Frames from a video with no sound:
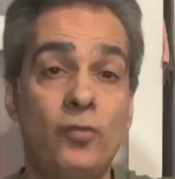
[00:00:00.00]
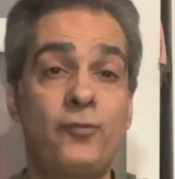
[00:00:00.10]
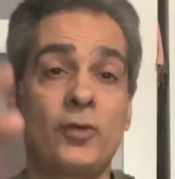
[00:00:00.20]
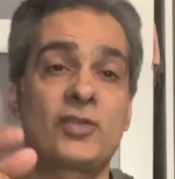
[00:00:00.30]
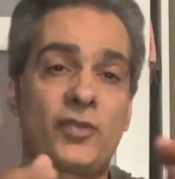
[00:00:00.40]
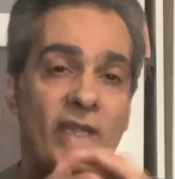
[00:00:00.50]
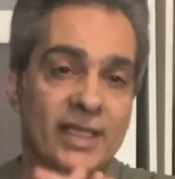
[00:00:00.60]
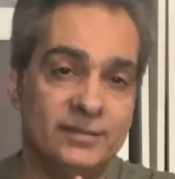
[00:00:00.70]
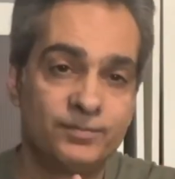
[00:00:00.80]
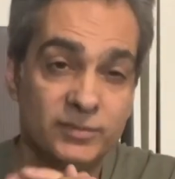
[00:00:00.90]
First thing,
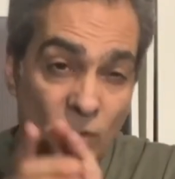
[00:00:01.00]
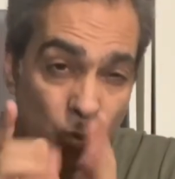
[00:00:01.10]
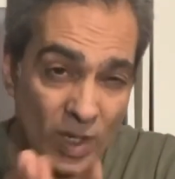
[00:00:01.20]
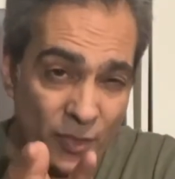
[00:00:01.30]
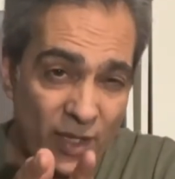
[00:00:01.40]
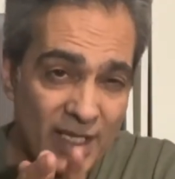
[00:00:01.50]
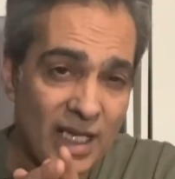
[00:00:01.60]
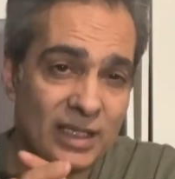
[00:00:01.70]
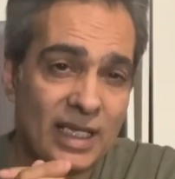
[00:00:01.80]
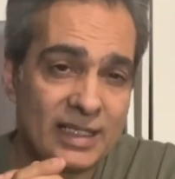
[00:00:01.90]
the one thing
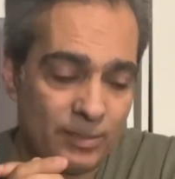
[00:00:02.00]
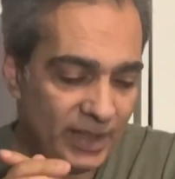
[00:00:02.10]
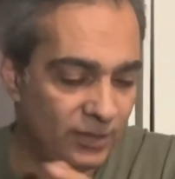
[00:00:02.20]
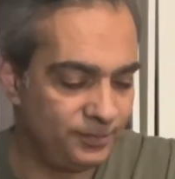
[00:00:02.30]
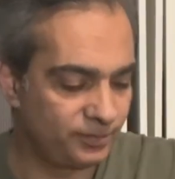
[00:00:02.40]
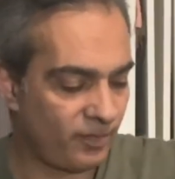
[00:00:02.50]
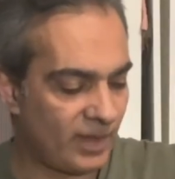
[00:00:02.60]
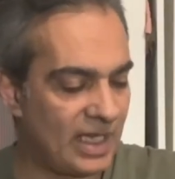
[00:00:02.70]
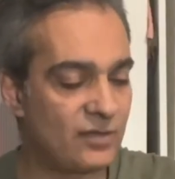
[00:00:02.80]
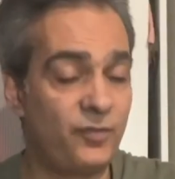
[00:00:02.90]
I like about
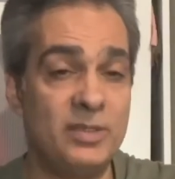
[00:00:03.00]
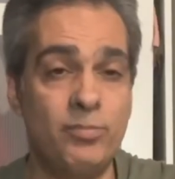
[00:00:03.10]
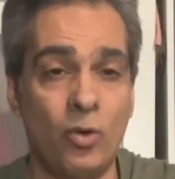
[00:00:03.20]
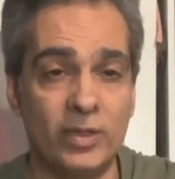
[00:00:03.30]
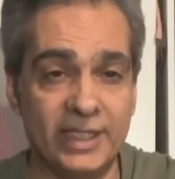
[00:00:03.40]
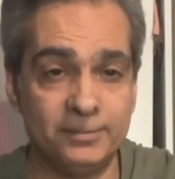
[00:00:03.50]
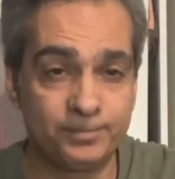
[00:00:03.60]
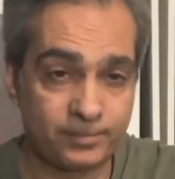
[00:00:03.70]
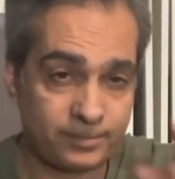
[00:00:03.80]
SVBONY